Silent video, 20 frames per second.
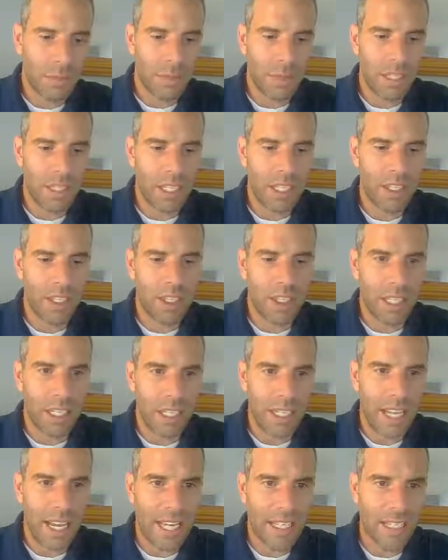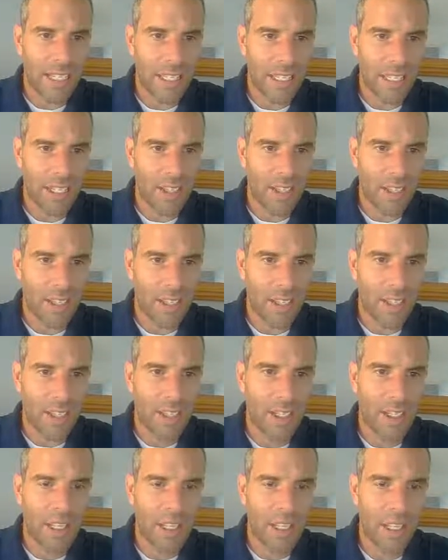And let's pretend you're a gas
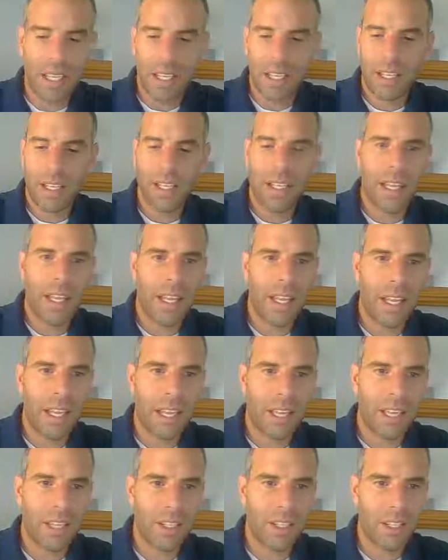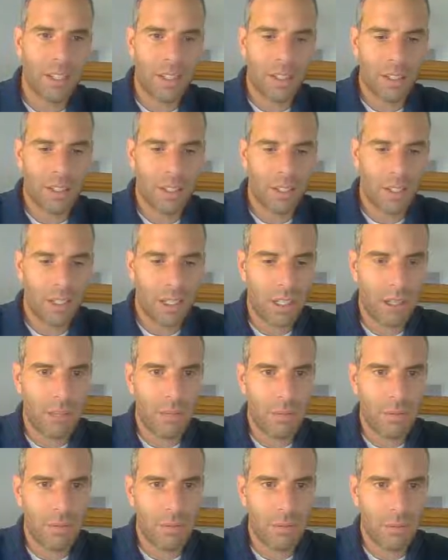station and
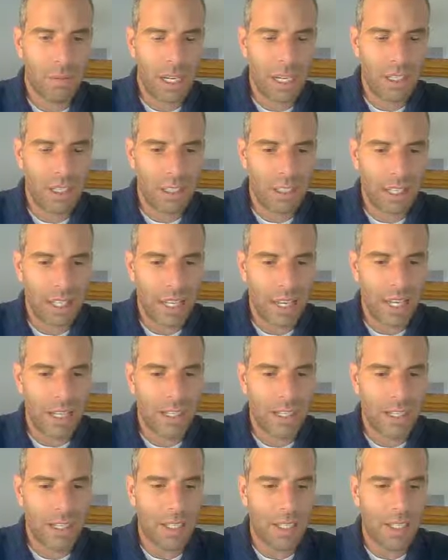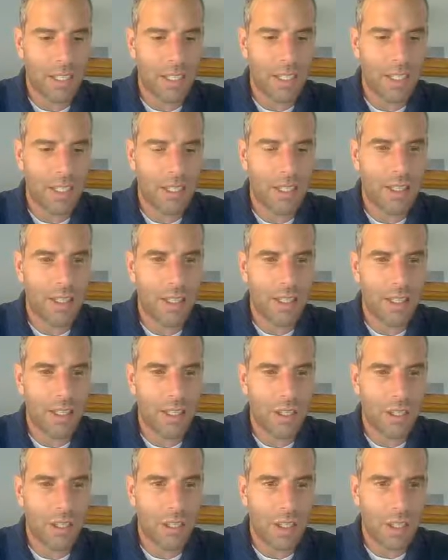the price of gas
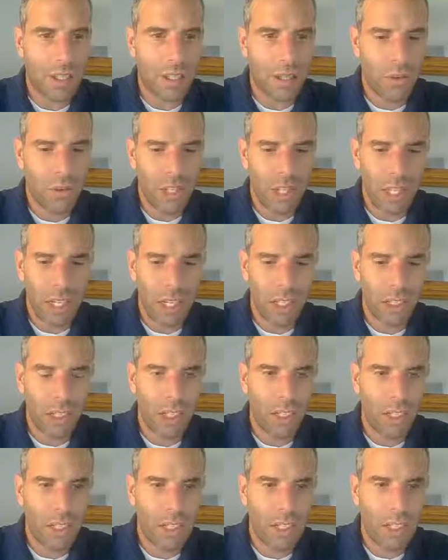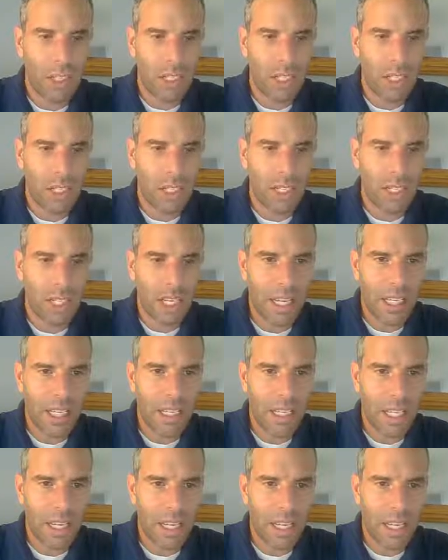is
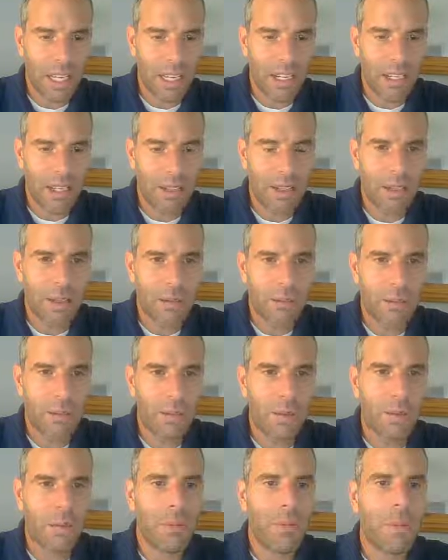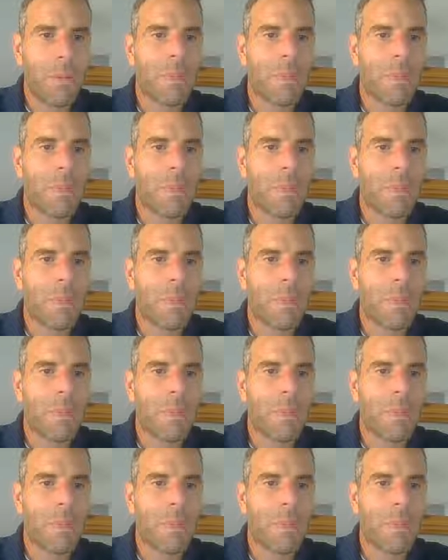$3.99.